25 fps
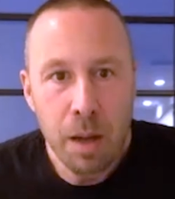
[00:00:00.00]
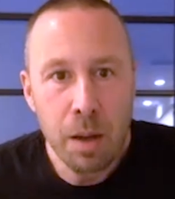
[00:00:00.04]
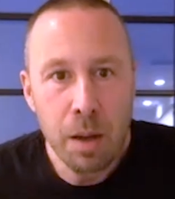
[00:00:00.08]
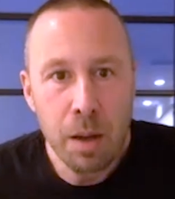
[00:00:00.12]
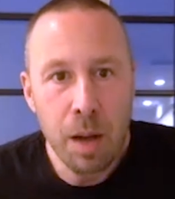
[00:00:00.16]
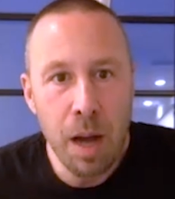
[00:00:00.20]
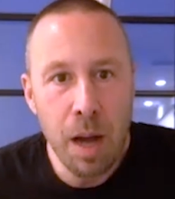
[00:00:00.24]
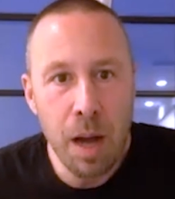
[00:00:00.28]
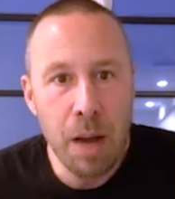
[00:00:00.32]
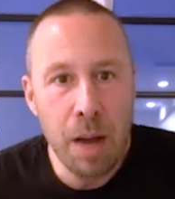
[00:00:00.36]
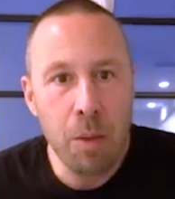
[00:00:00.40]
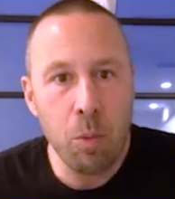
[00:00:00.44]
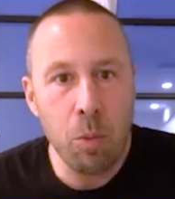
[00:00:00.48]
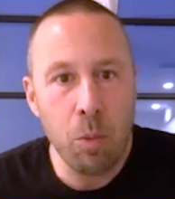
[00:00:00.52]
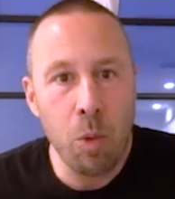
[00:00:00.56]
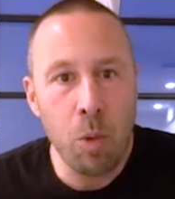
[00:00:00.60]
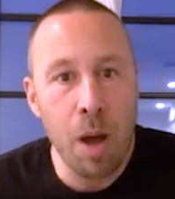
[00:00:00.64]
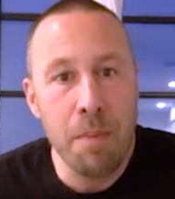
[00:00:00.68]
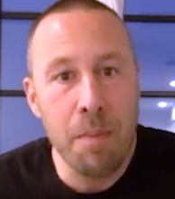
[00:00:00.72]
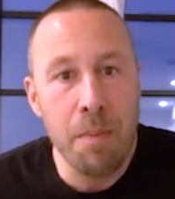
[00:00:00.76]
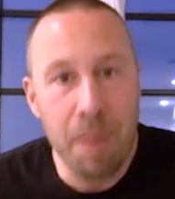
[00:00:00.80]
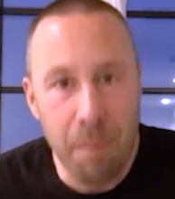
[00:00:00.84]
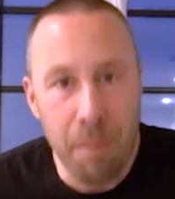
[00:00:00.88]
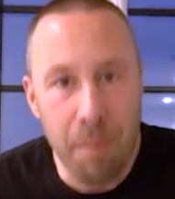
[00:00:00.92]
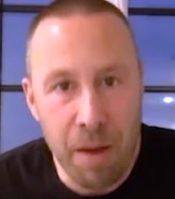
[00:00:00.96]
I, well, I
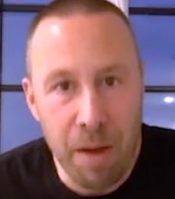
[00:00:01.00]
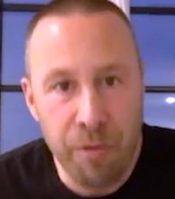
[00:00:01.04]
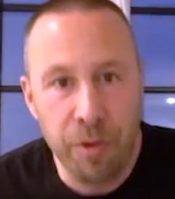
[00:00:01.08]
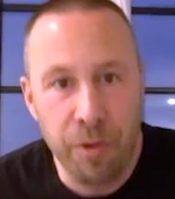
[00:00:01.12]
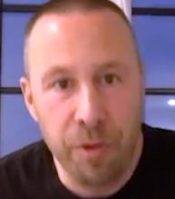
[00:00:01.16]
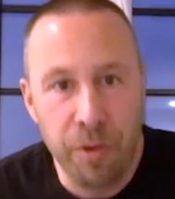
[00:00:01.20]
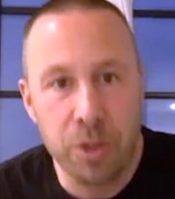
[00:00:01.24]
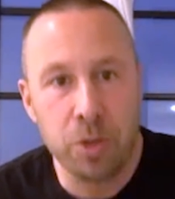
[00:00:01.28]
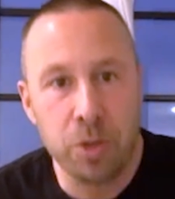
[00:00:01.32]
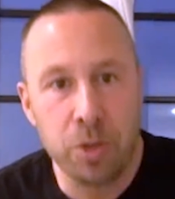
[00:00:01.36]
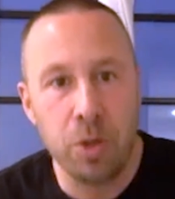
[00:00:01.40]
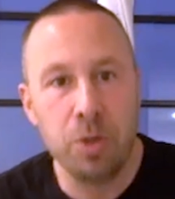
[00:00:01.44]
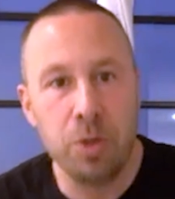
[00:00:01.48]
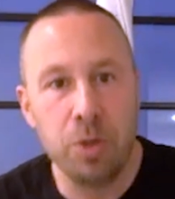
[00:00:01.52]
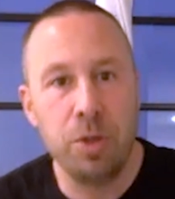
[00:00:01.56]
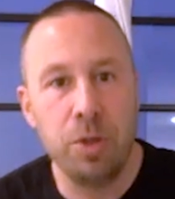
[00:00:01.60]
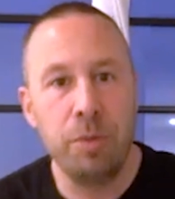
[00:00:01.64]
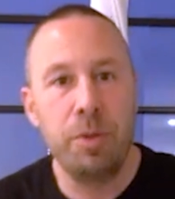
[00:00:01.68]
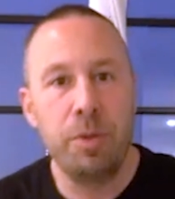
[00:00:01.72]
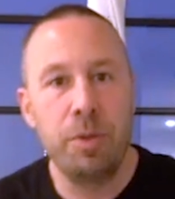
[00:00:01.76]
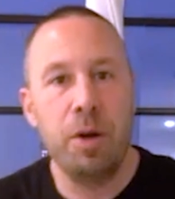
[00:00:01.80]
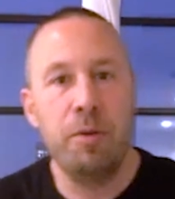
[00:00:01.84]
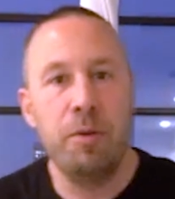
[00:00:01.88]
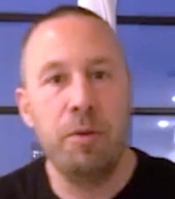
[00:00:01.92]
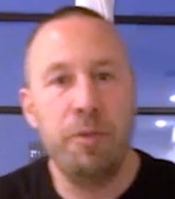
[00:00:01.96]
met my first long-term
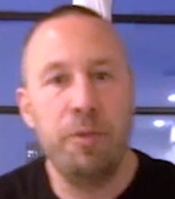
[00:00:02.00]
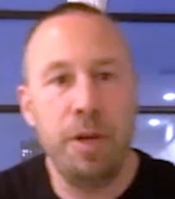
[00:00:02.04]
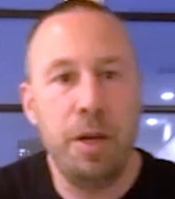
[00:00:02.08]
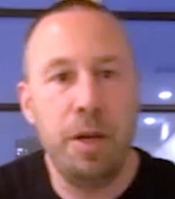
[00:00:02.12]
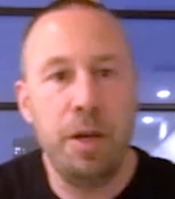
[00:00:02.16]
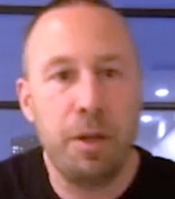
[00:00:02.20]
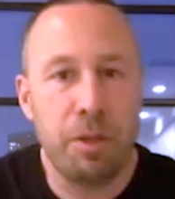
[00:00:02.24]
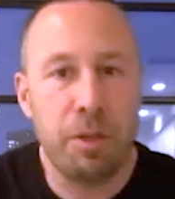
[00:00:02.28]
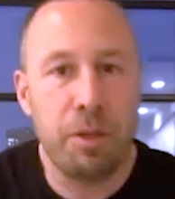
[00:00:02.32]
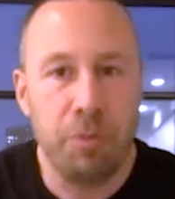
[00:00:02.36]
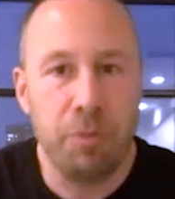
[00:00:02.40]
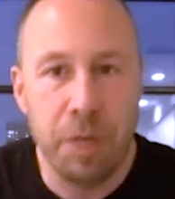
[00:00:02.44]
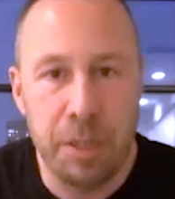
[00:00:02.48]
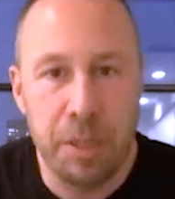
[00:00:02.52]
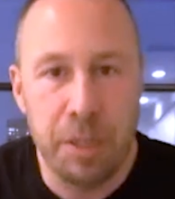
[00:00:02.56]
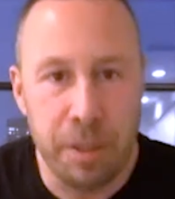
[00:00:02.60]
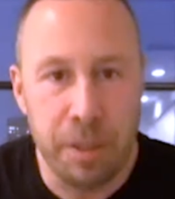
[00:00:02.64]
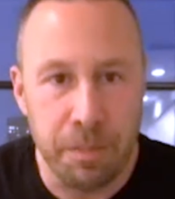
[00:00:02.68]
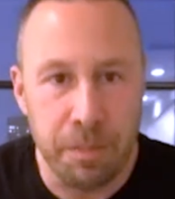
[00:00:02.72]
girlfriend in a threesome.